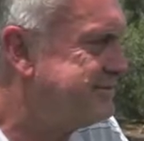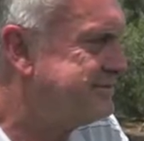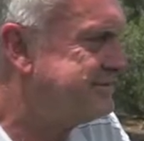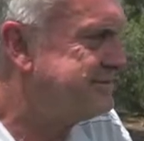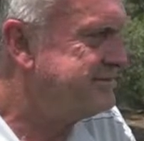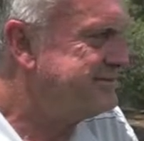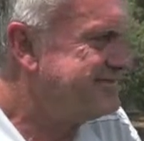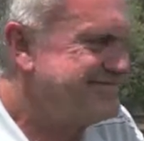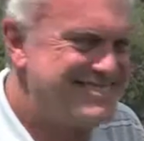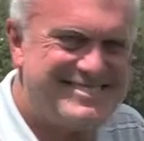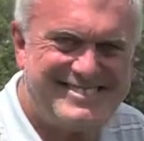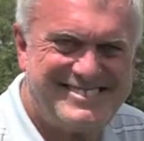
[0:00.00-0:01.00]

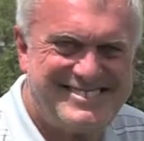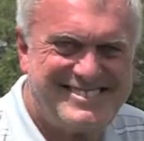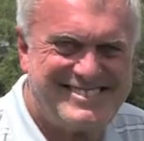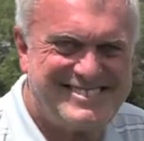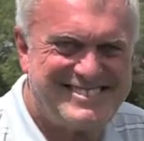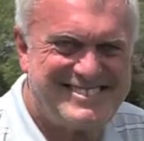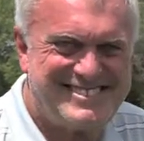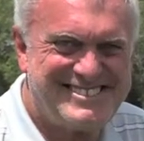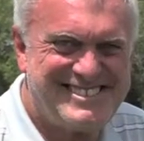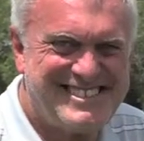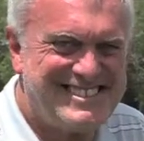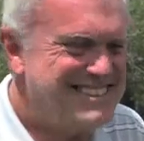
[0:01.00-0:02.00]

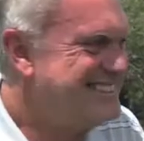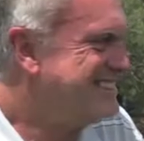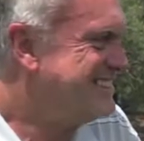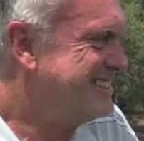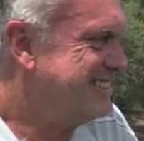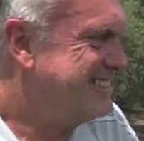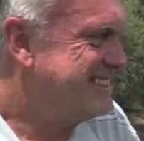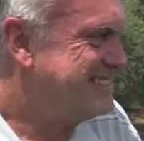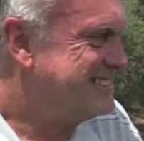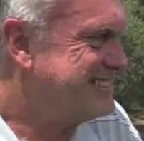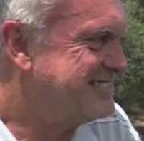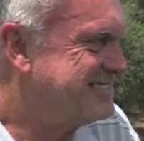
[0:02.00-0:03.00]

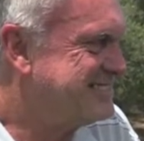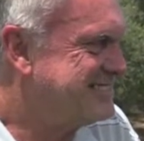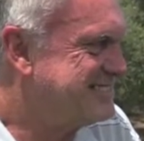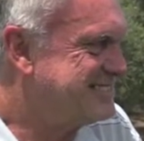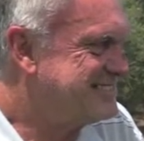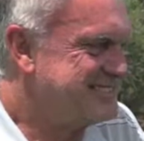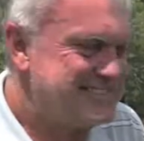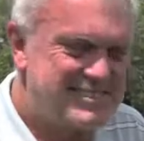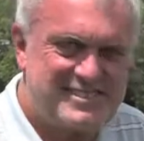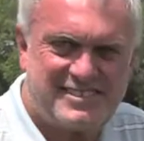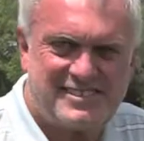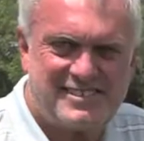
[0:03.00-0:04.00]

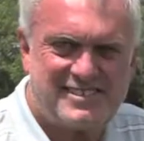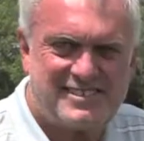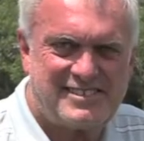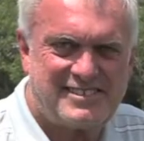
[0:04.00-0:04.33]
This person isn't speaking.